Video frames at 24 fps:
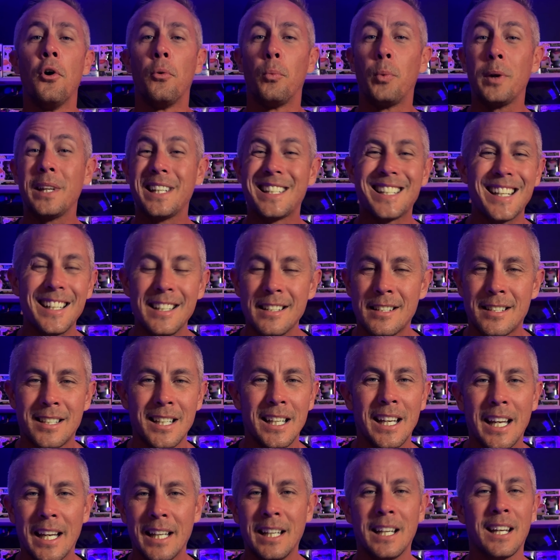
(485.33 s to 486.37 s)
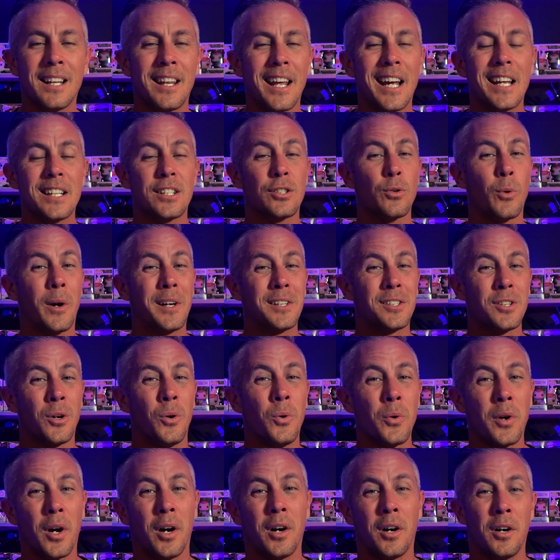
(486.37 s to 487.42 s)
We didn't see any of that, so I
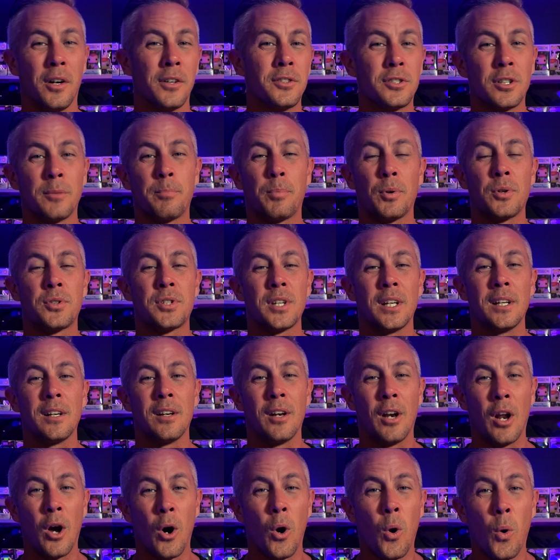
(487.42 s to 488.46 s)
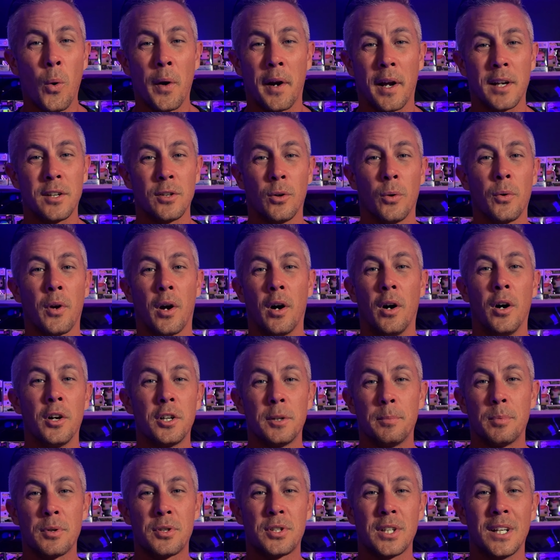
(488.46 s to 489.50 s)
don't 100% know, and I don't
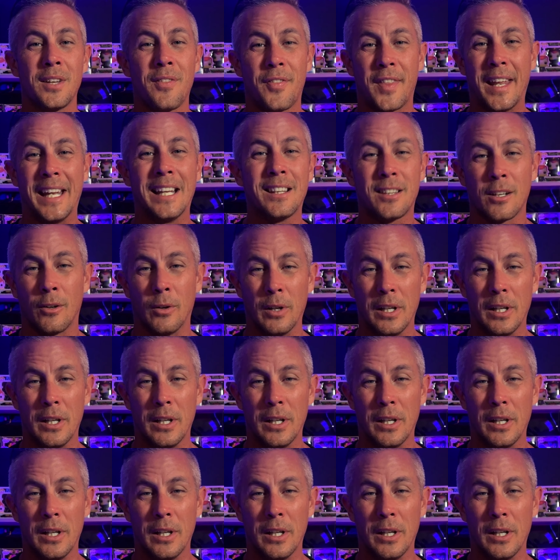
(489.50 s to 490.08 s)
100% think there